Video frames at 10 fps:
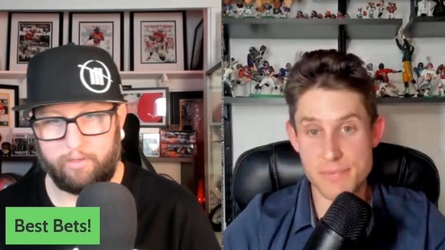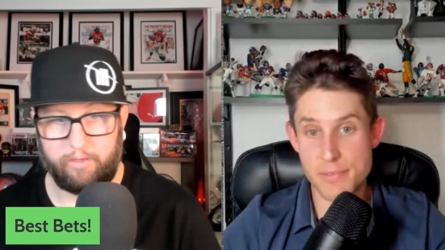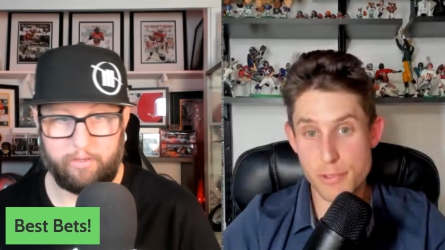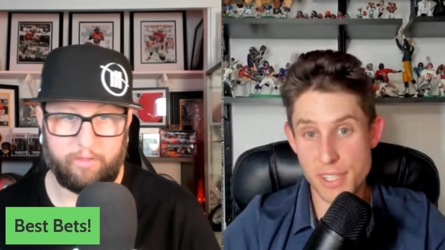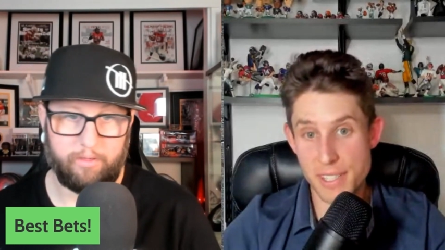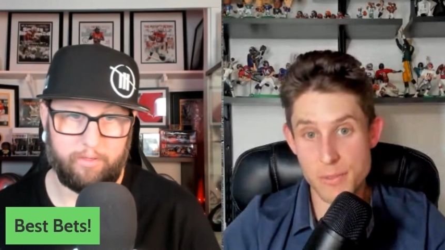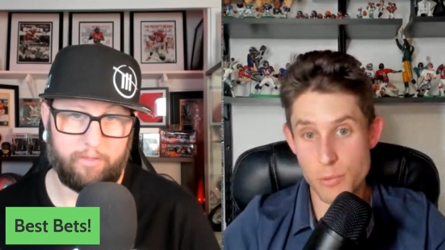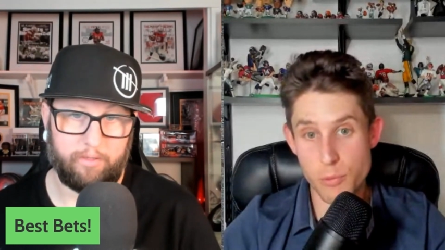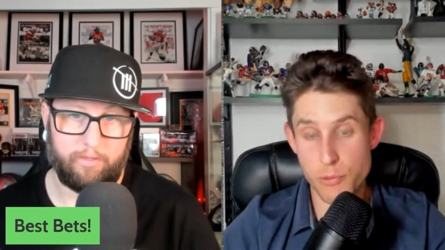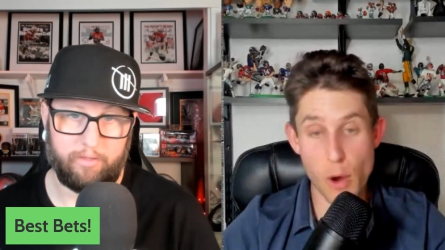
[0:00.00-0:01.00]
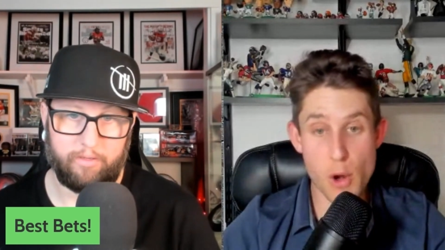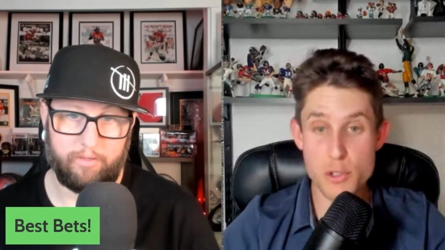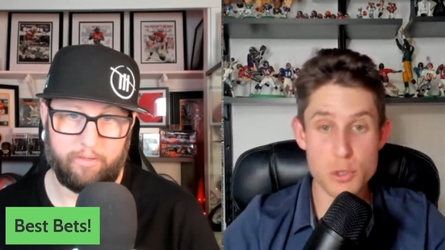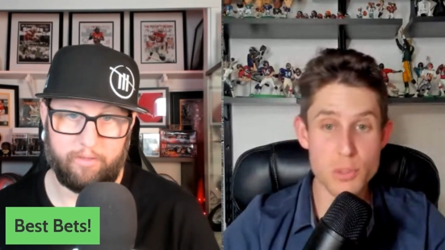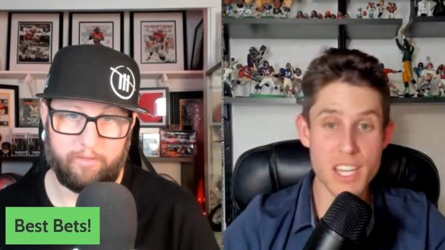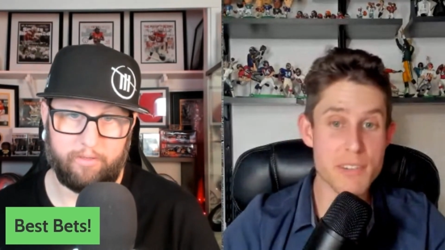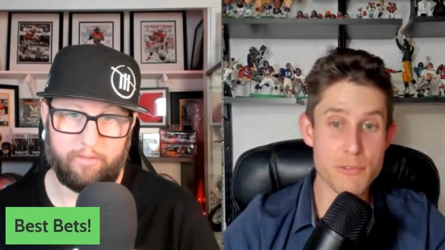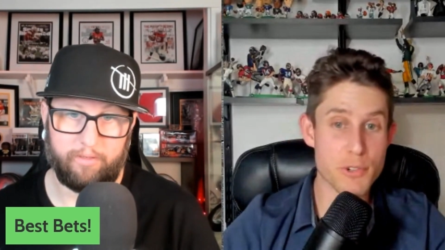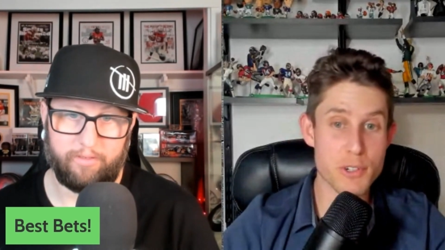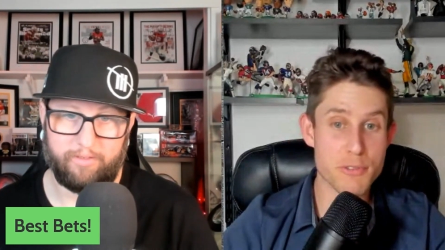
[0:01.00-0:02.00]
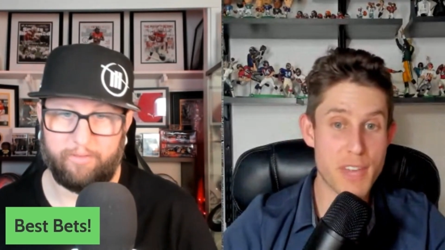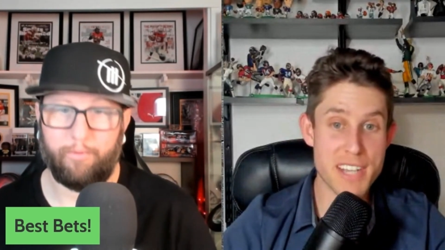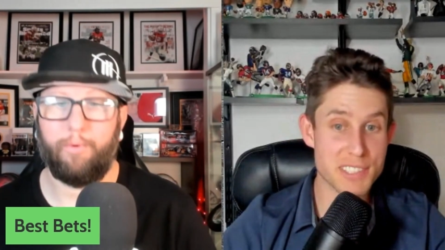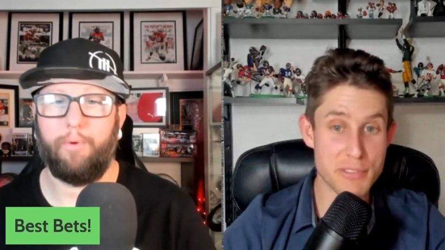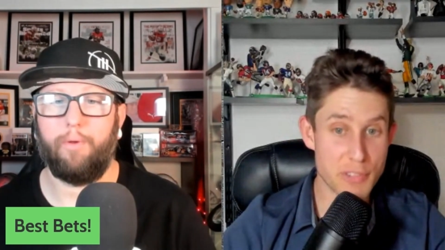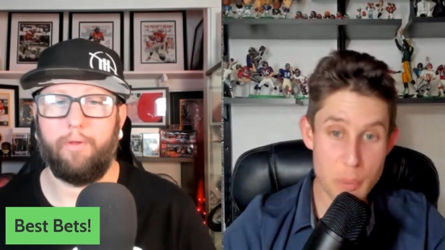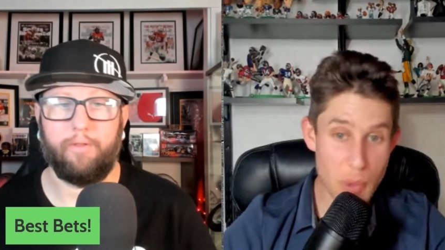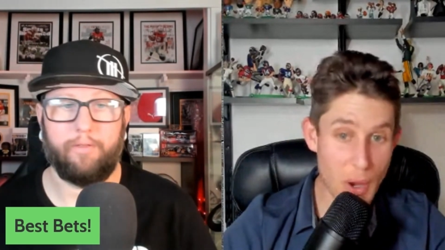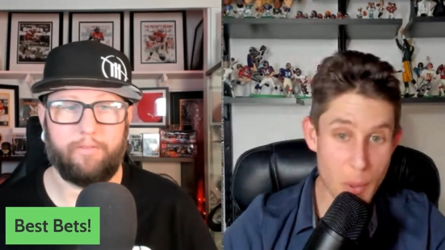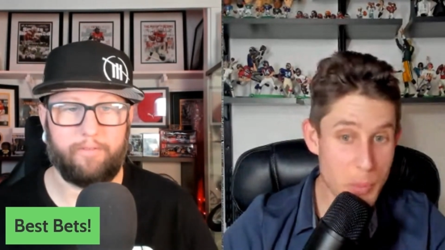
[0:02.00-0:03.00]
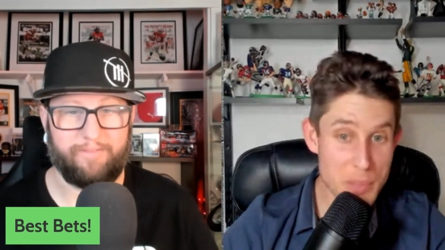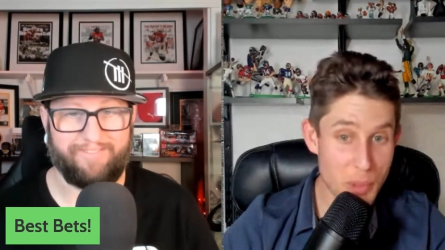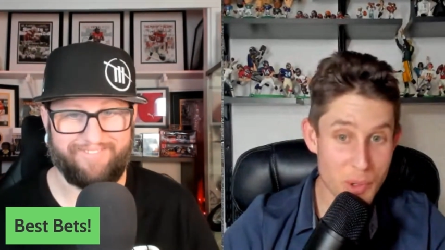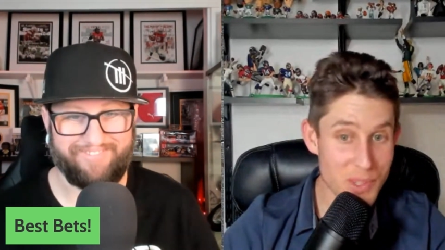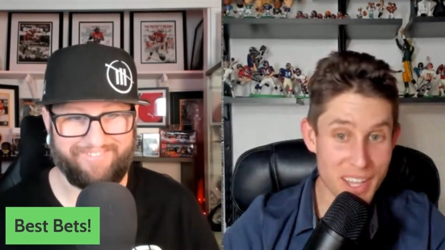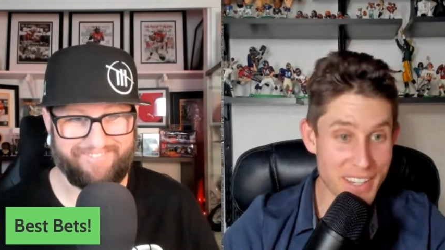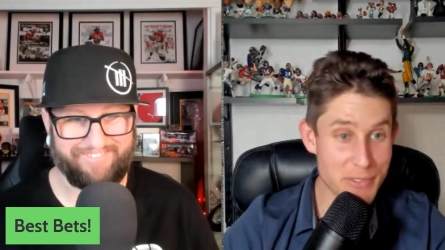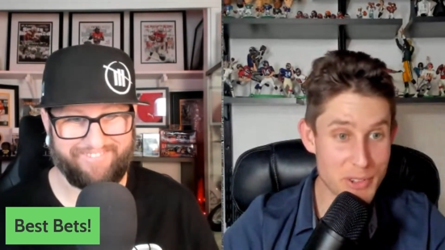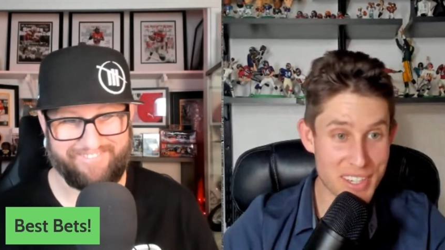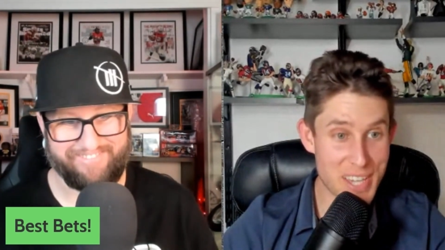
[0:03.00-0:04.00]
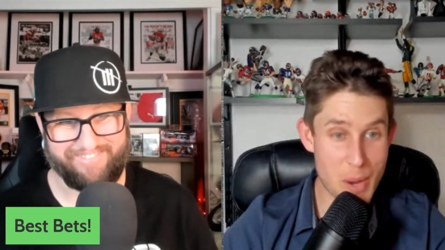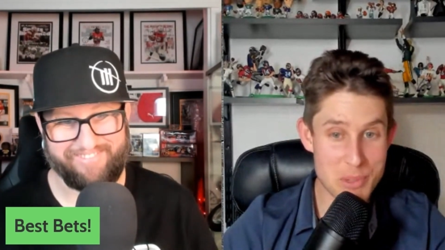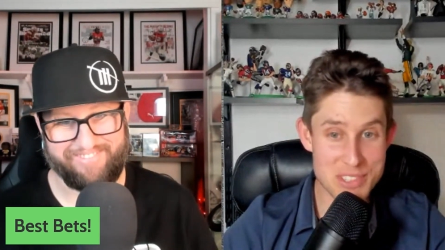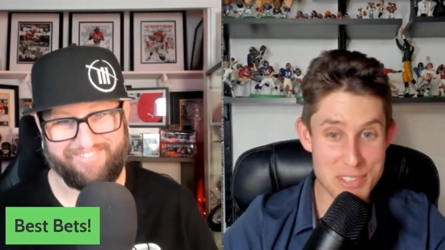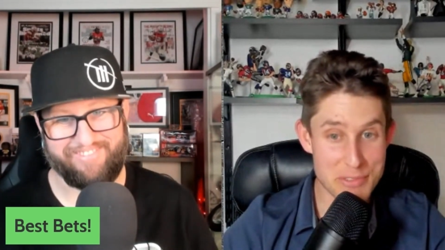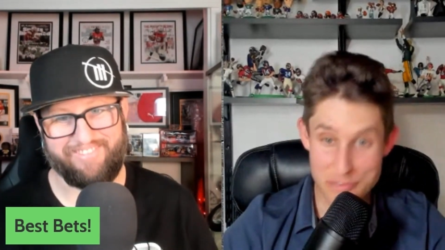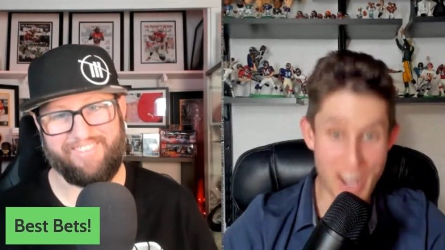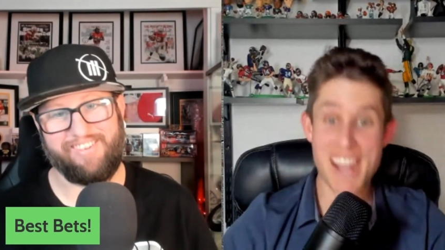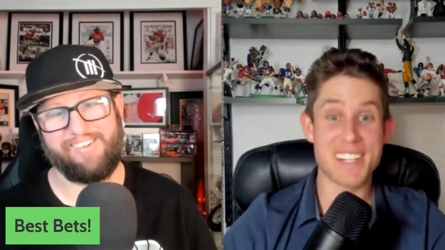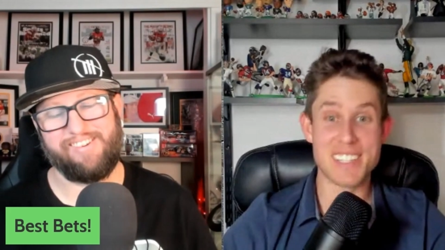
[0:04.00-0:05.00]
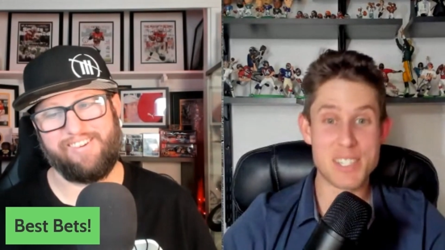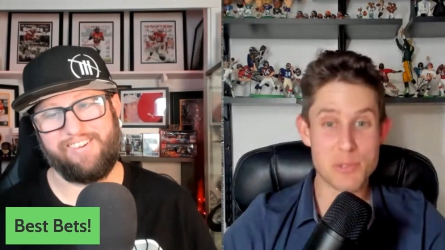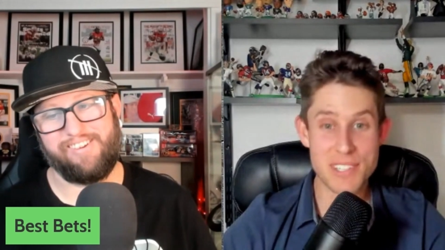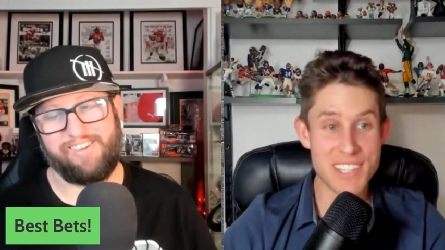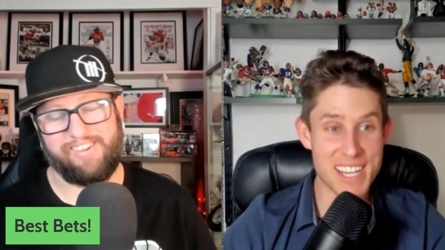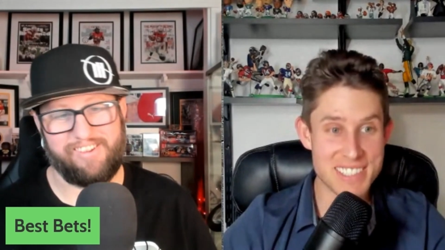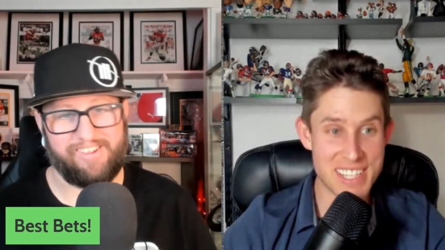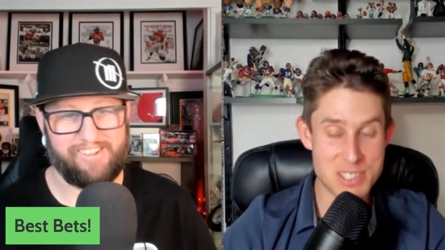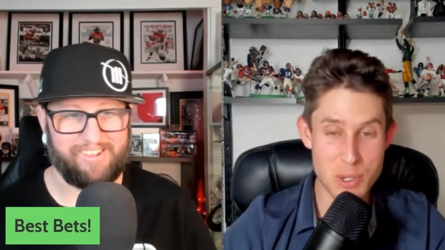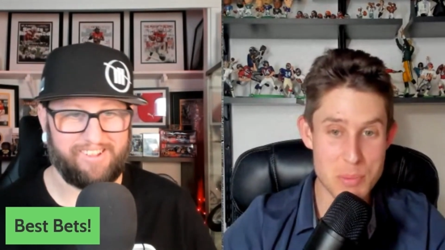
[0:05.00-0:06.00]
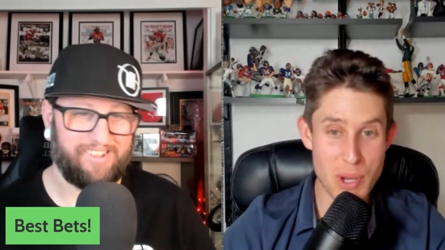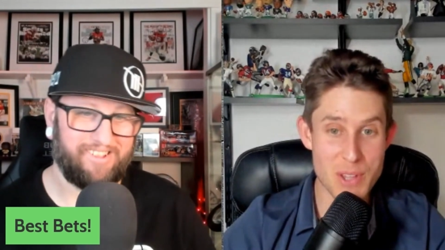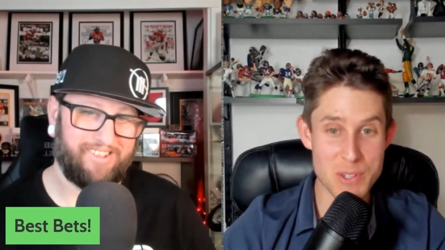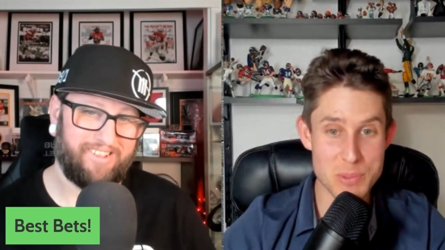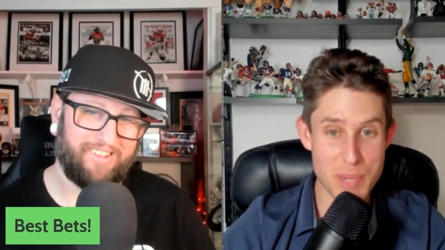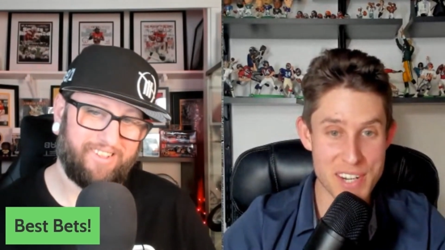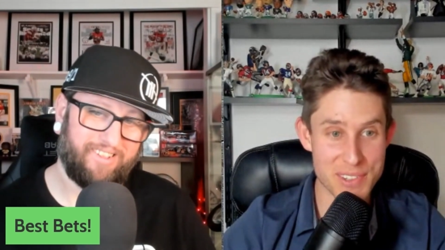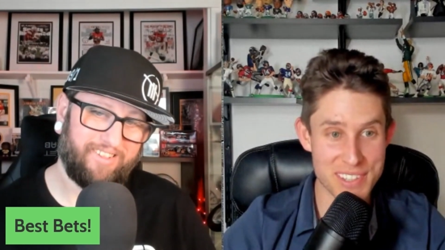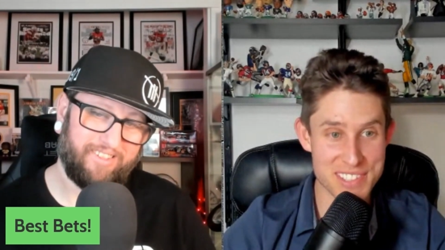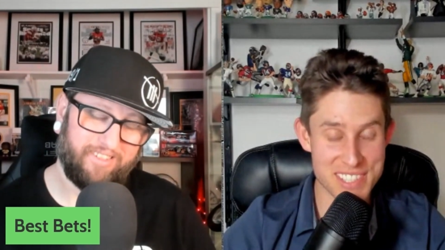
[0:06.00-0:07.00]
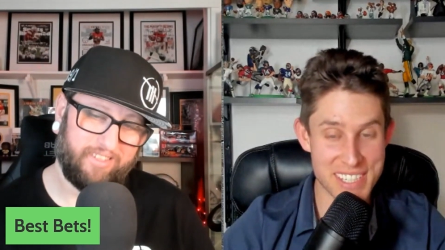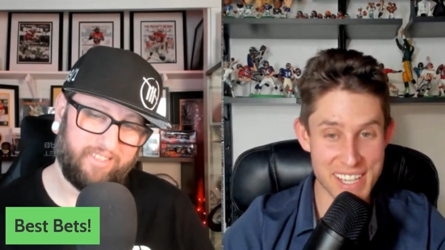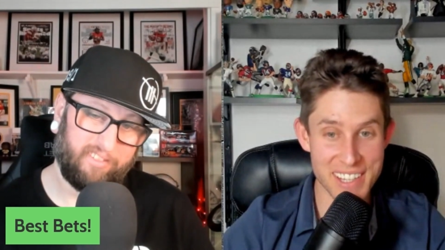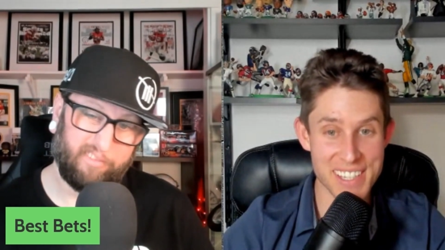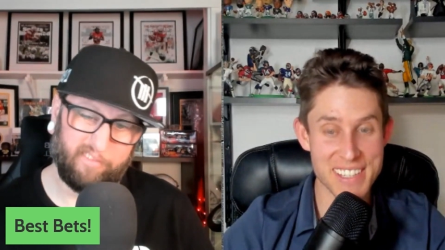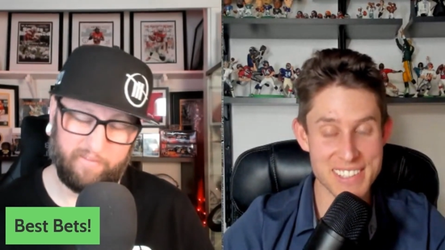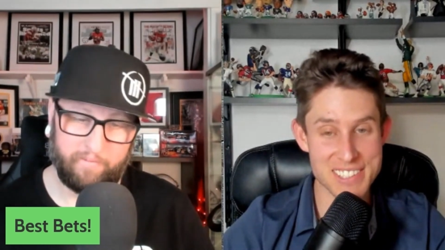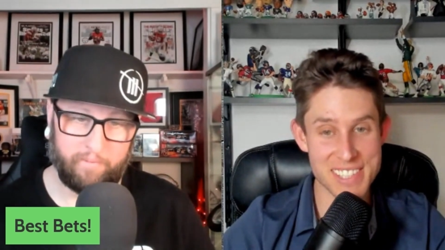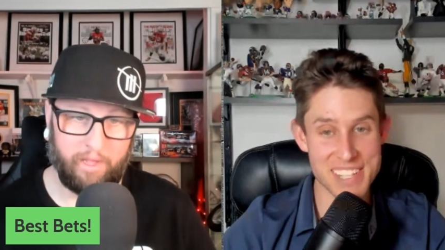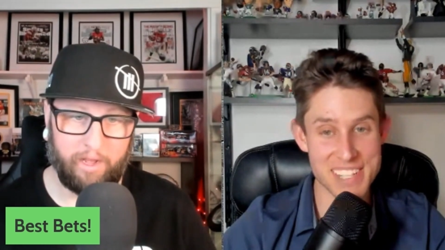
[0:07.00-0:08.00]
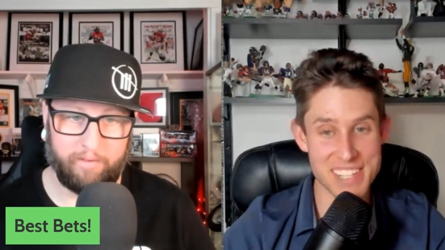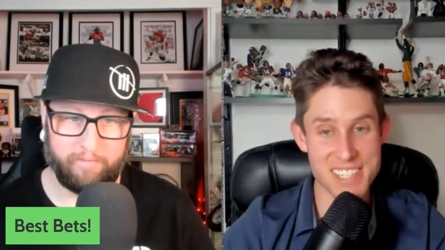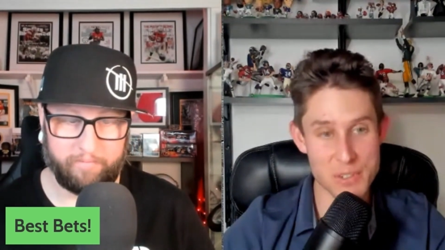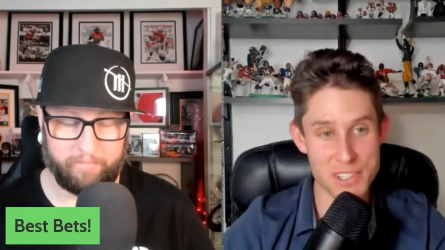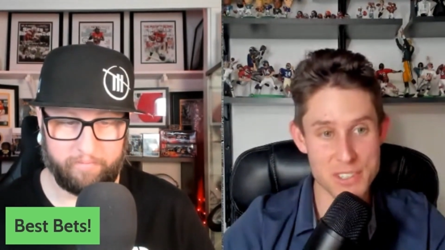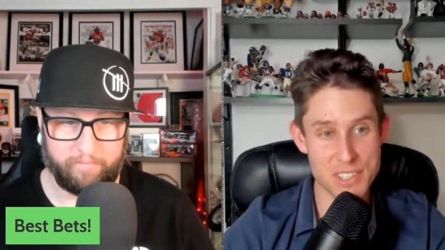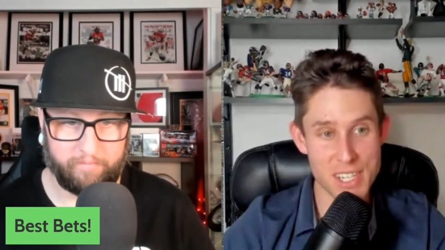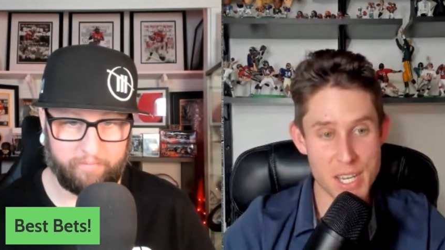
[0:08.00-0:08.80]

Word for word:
Speaker 1: friggin' far too late for fantasy football people, like for the Cowboys to finally realize that Tony Pollard's better than Zeke Elliott at this stage yeah. of their careers.